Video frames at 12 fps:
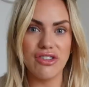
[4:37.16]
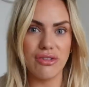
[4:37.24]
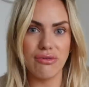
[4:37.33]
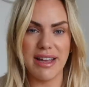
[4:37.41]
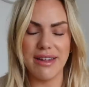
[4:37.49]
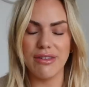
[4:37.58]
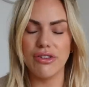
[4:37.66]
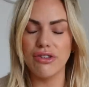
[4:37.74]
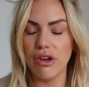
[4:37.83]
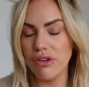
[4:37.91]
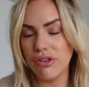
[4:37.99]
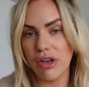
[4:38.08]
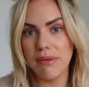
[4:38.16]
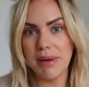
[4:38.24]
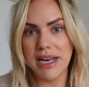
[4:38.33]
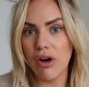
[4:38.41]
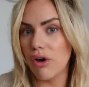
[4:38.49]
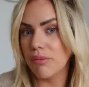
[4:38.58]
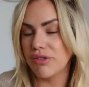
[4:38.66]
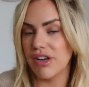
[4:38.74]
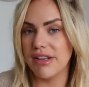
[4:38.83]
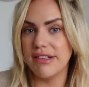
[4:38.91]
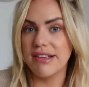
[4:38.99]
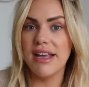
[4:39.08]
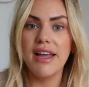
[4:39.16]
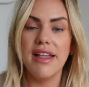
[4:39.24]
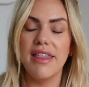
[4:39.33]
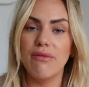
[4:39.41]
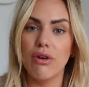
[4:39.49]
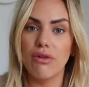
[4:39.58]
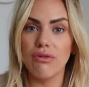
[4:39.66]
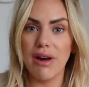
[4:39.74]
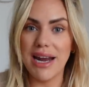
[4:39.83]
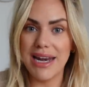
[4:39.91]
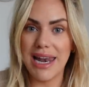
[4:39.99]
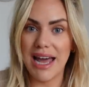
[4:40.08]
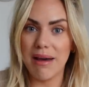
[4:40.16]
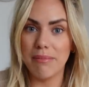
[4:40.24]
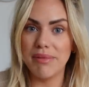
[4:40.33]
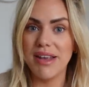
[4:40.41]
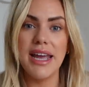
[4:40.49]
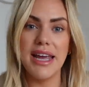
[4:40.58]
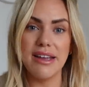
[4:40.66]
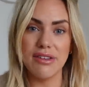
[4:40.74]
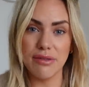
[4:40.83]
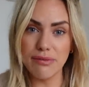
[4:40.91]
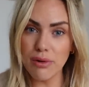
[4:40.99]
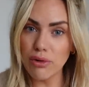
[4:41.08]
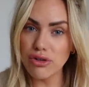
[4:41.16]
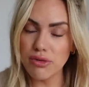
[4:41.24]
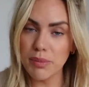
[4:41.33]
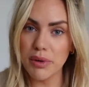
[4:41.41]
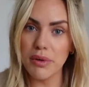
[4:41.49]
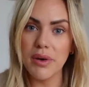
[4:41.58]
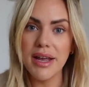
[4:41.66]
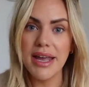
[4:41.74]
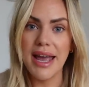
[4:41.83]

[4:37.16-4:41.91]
just great. There's so many options. They've got great lamps. It's affordable,